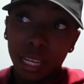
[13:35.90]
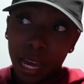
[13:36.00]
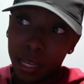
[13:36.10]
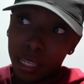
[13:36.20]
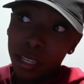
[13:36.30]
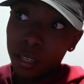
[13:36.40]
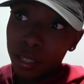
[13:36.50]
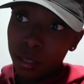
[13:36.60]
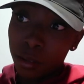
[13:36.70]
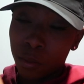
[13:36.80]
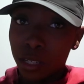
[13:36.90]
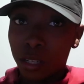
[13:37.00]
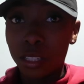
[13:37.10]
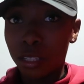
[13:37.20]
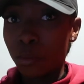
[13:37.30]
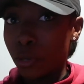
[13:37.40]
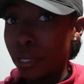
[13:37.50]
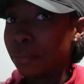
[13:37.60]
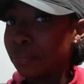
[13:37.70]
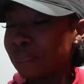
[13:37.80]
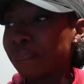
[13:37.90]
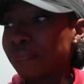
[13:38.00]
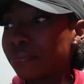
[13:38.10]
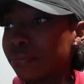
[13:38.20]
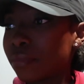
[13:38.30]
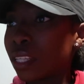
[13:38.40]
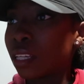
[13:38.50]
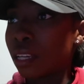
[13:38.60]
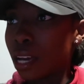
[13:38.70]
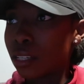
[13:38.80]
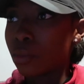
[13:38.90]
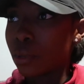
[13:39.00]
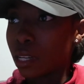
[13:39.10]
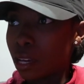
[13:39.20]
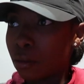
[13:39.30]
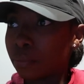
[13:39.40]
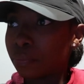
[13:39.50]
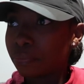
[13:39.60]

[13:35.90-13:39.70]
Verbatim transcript: Got here, worked on it some more. Got it to work out.